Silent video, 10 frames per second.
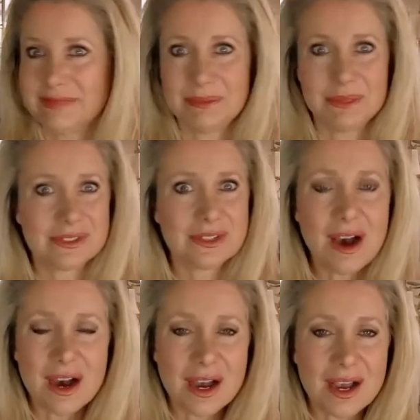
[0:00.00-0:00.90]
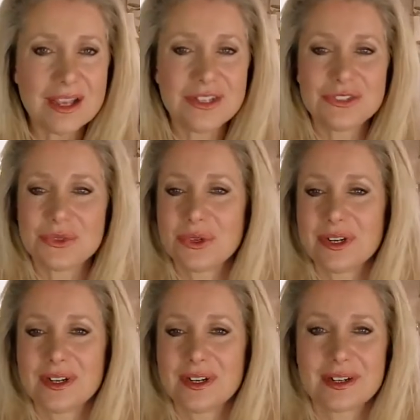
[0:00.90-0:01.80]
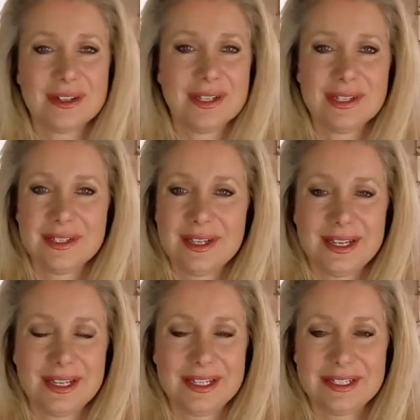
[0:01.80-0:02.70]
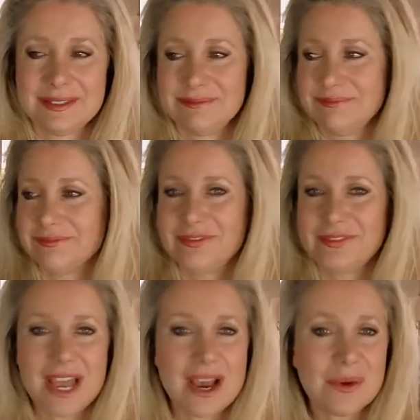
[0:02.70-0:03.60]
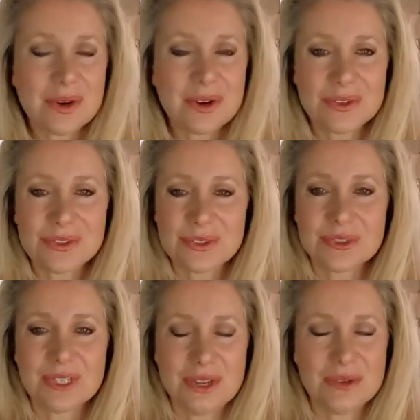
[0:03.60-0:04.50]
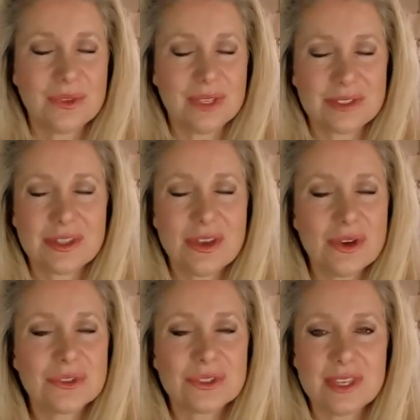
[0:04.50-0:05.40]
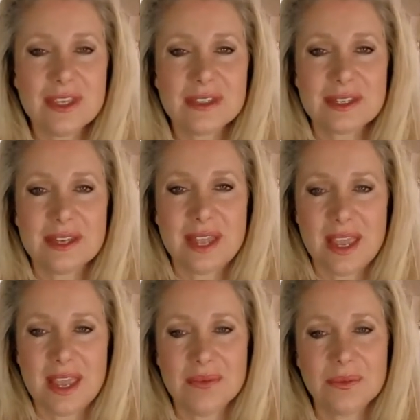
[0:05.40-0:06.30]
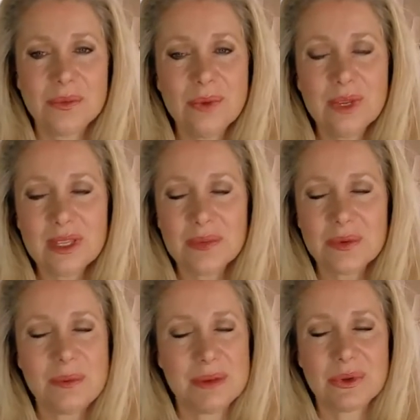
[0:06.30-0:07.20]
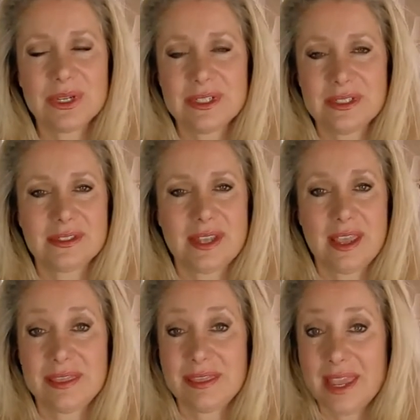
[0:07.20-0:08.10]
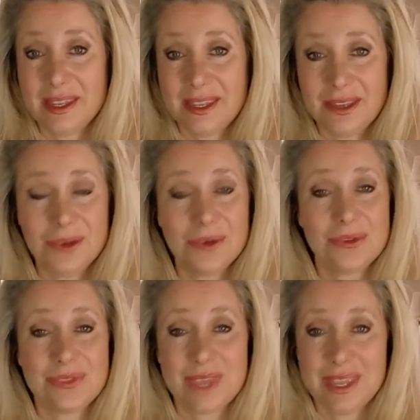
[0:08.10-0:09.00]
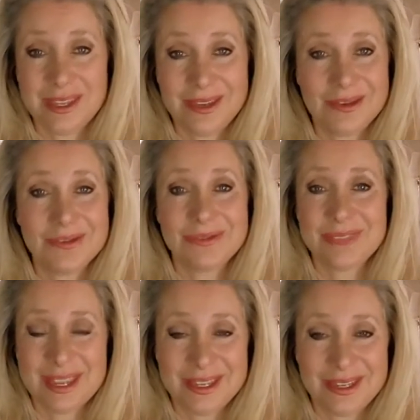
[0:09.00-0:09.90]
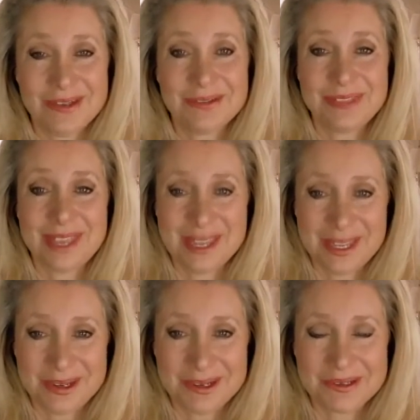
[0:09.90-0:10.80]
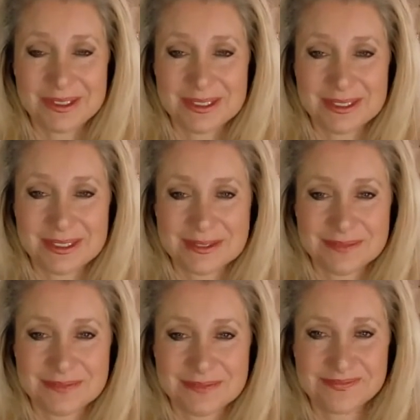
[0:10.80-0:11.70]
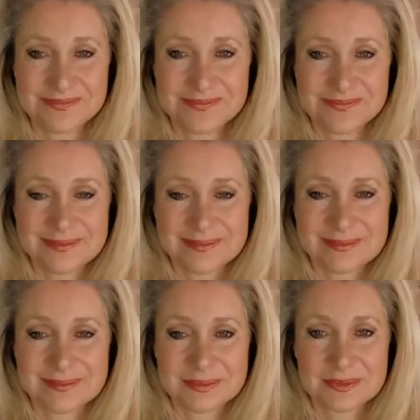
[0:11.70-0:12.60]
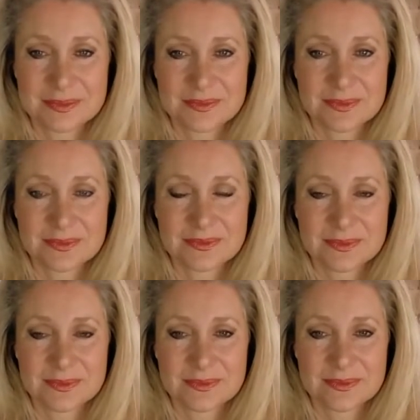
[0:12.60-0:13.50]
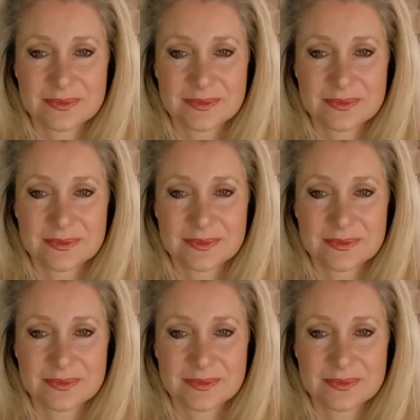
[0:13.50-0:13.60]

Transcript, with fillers: a massage or um, flowers or you know it's those things and, and really remembering to say thank you thank you thank you thank you mm-hmm, mm-hmm, mm-hmm.